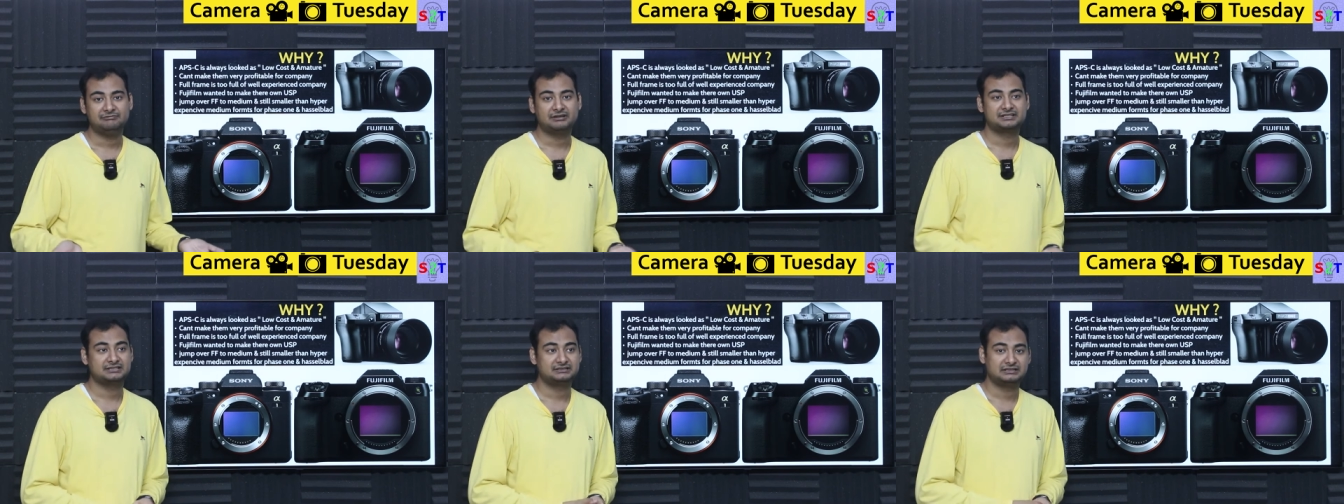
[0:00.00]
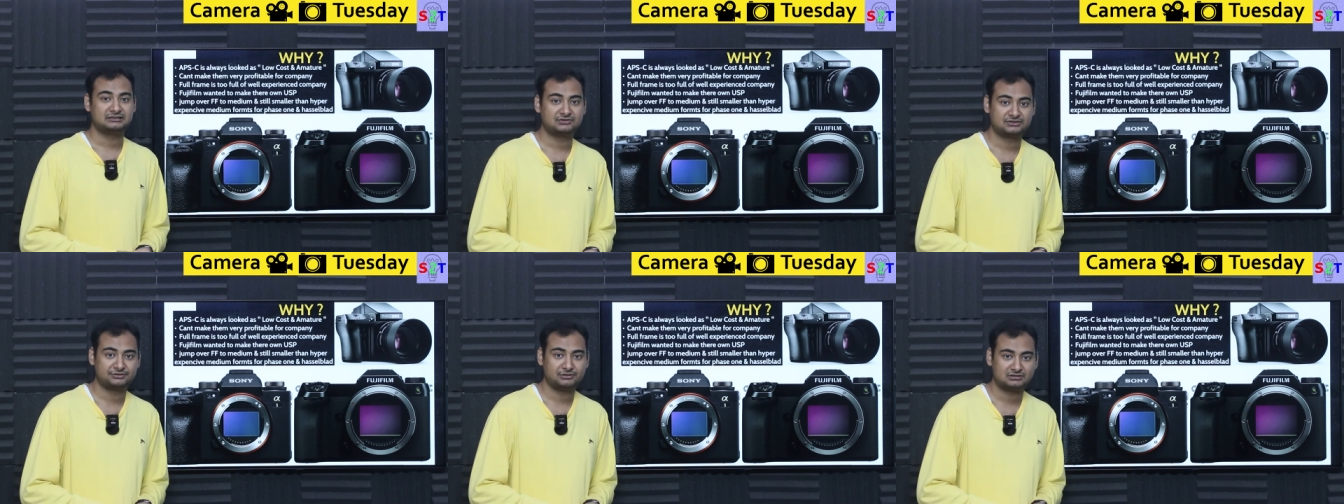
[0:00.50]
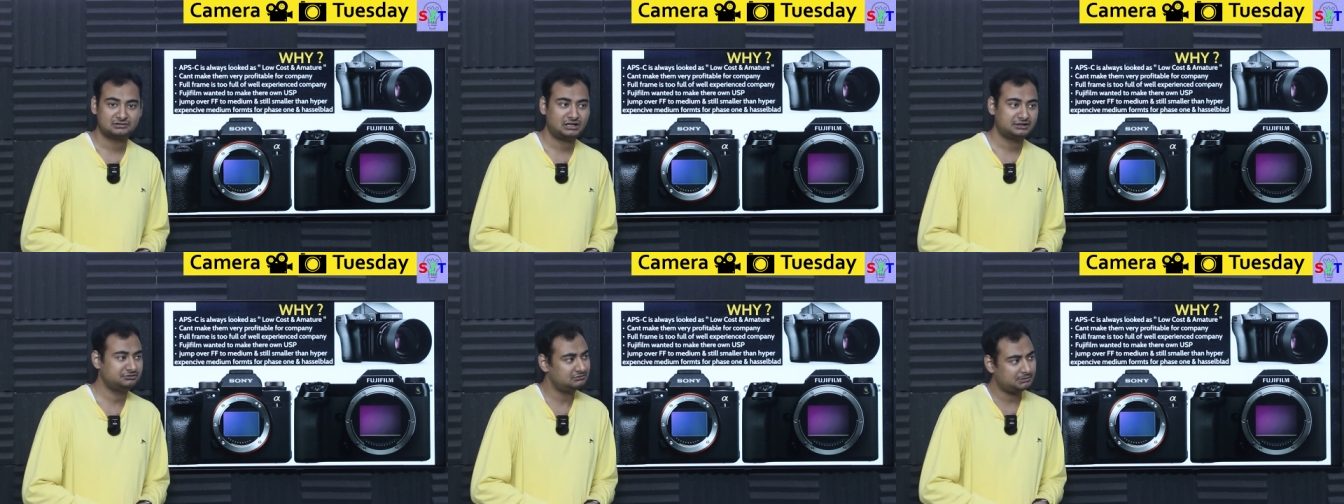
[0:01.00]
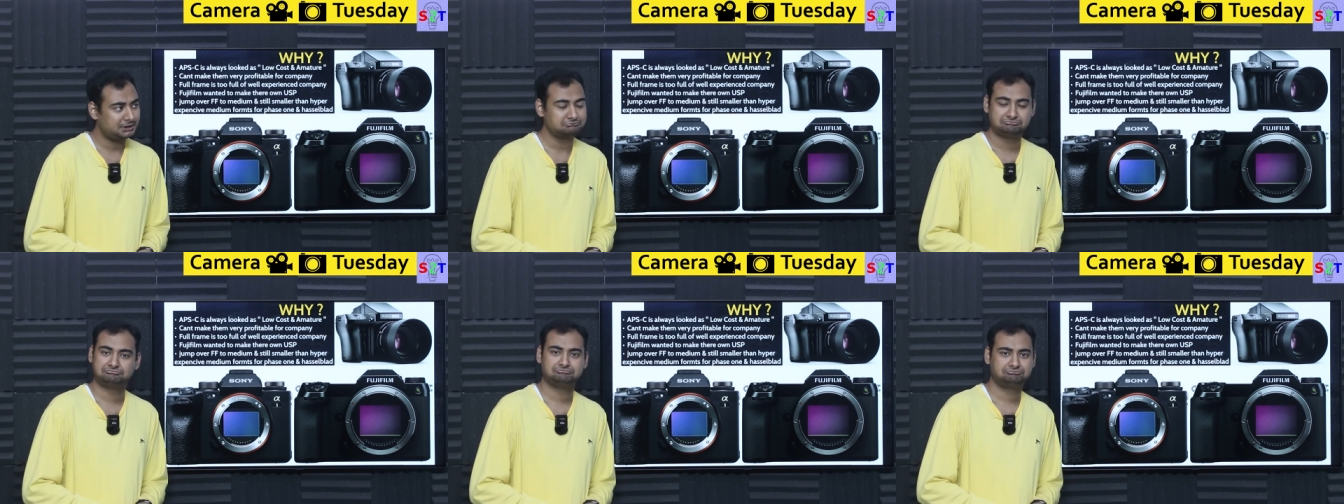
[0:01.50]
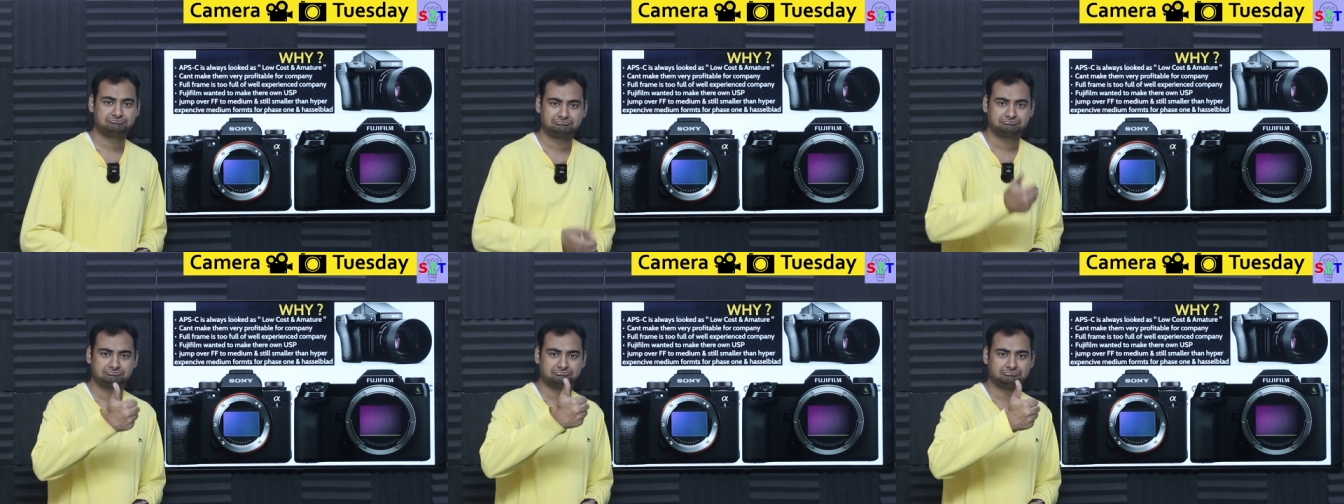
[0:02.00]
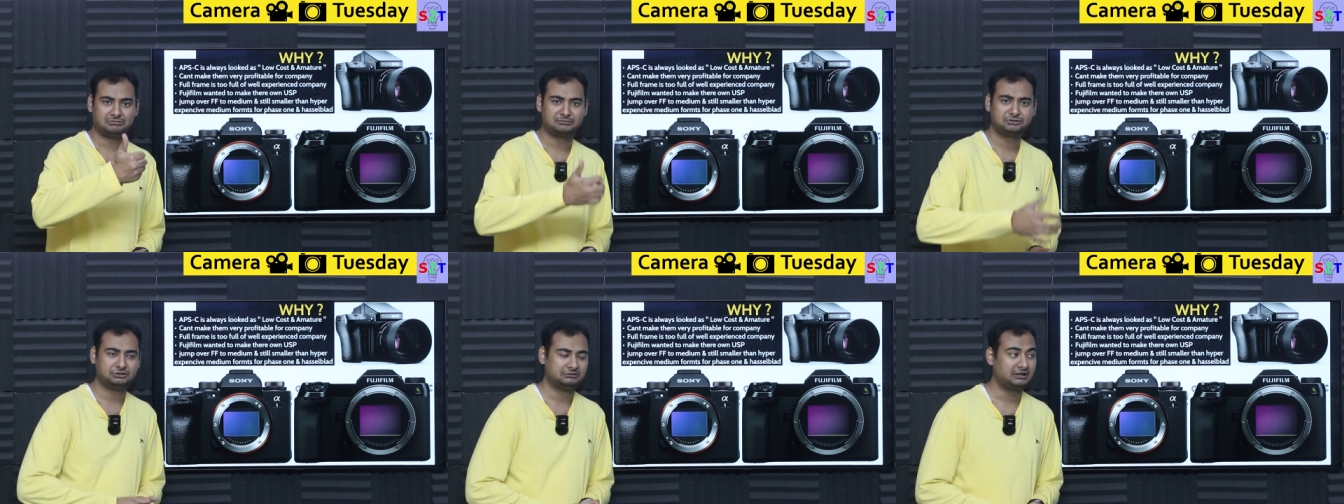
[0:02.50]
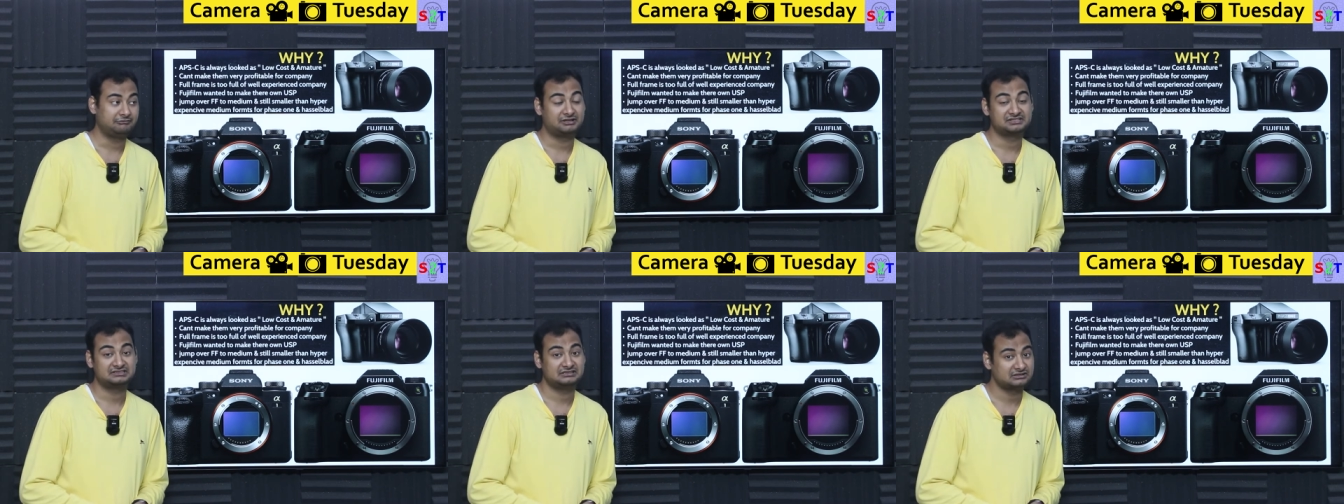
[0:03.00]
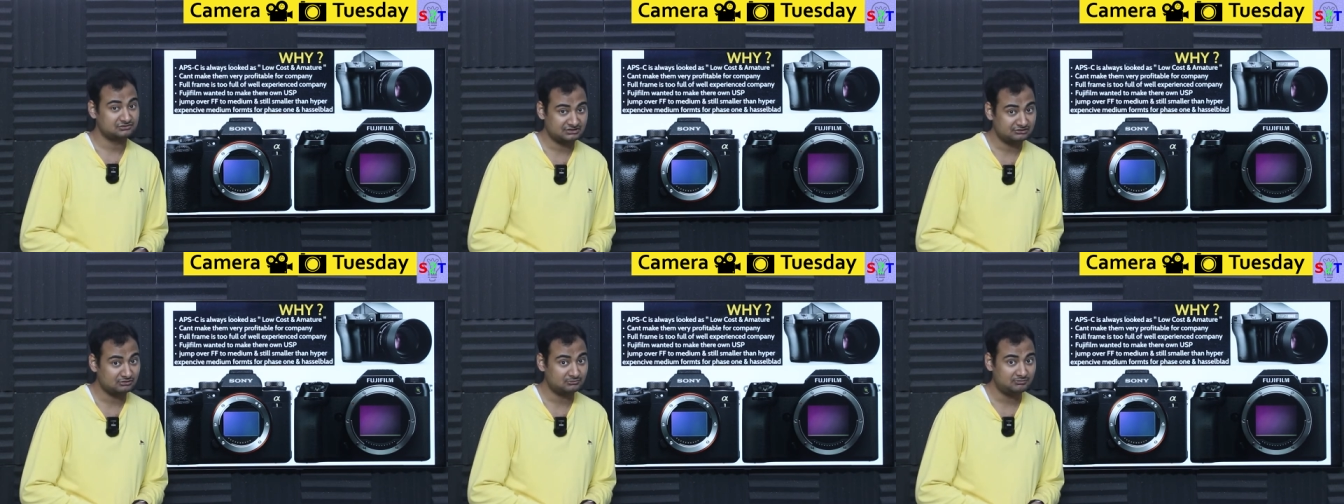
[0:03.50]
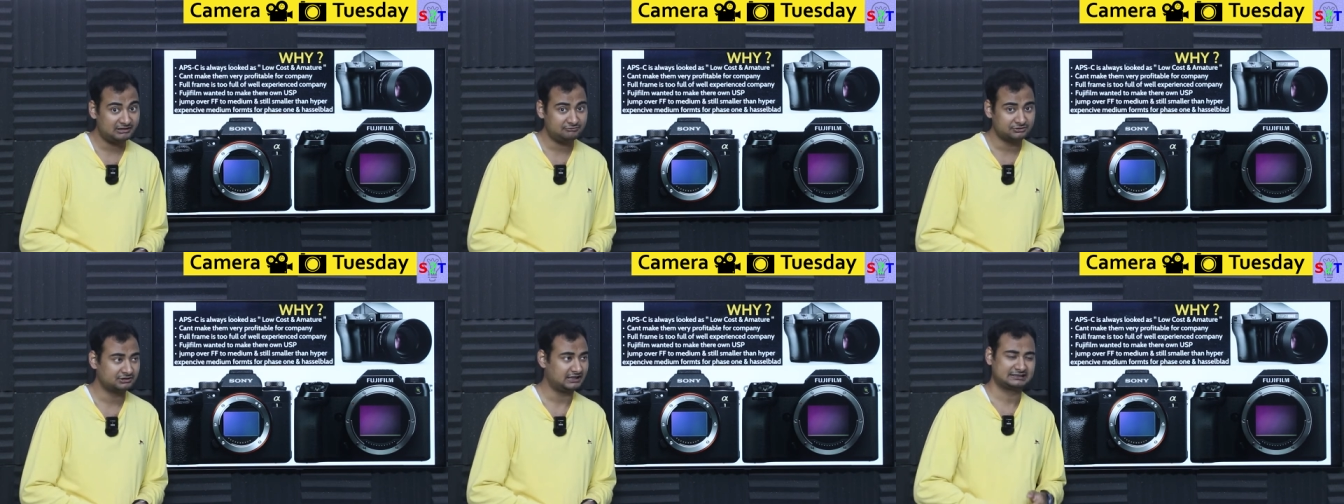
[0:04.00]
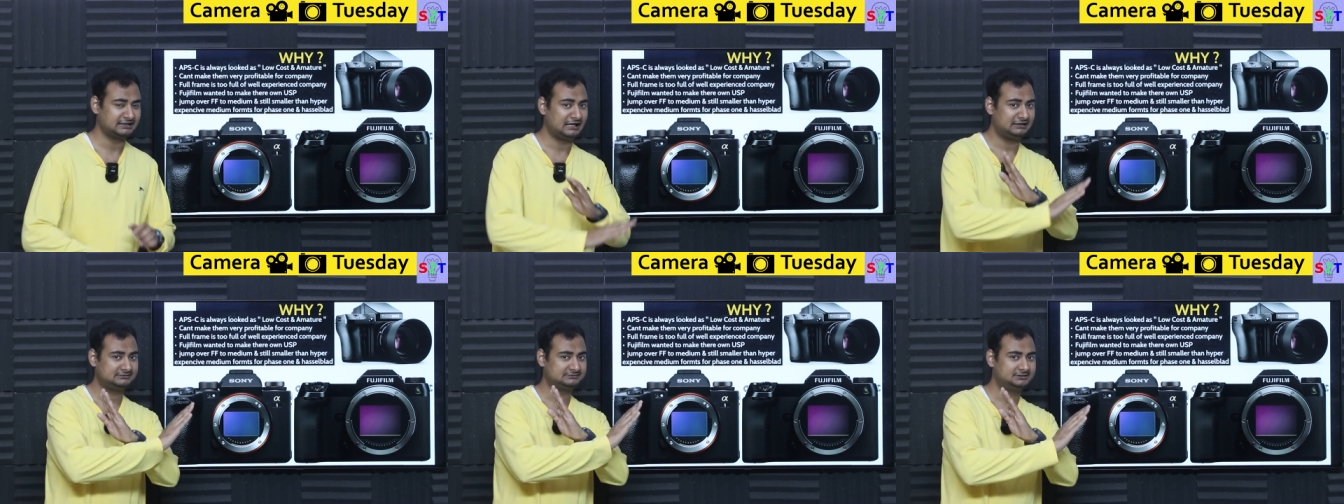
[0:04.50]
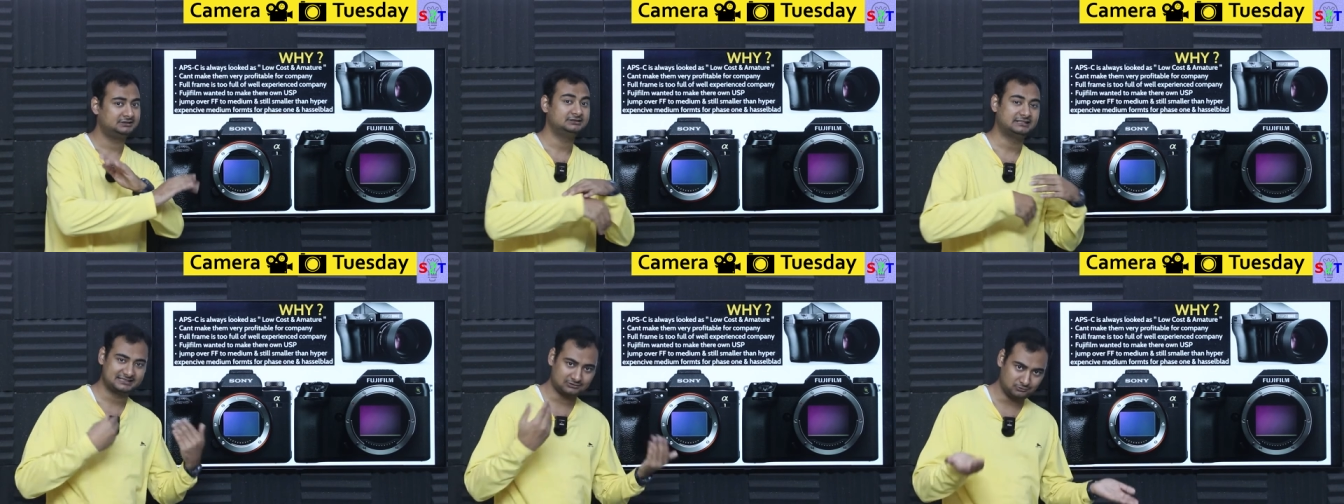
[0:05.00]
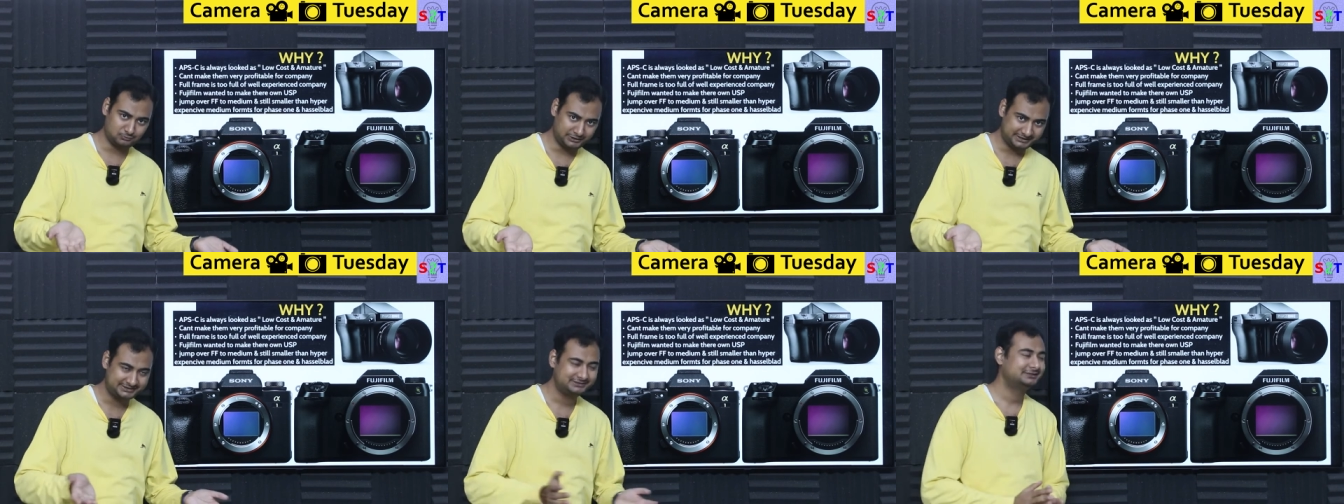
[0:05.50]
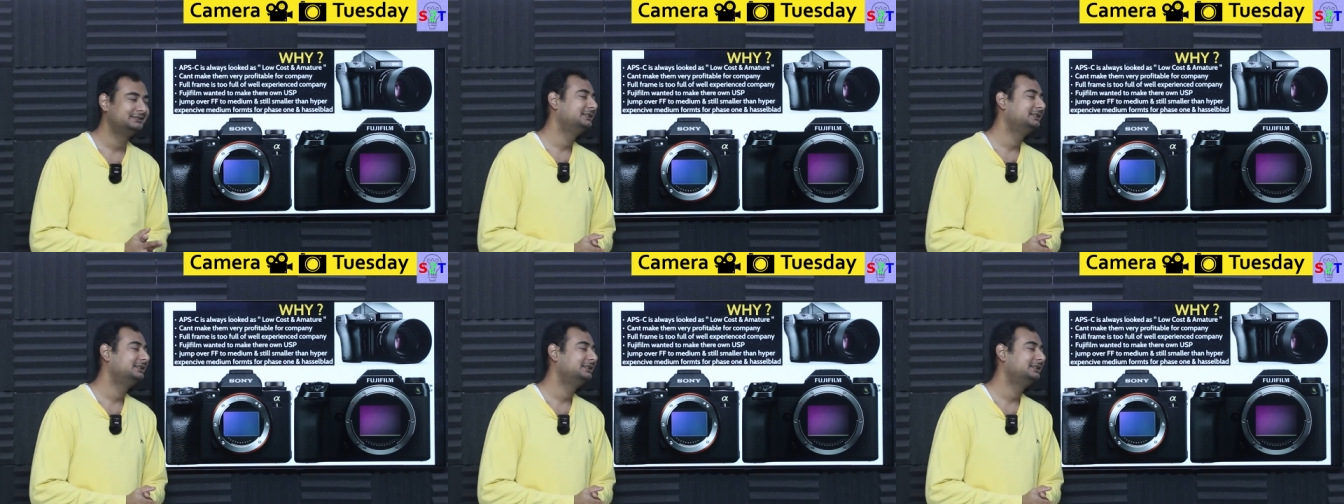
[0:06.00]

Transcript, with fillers: If I say $10,000 car, you're like, I'm good. If I say $10,000 mobile phone, you're like, nah, that's the whole point.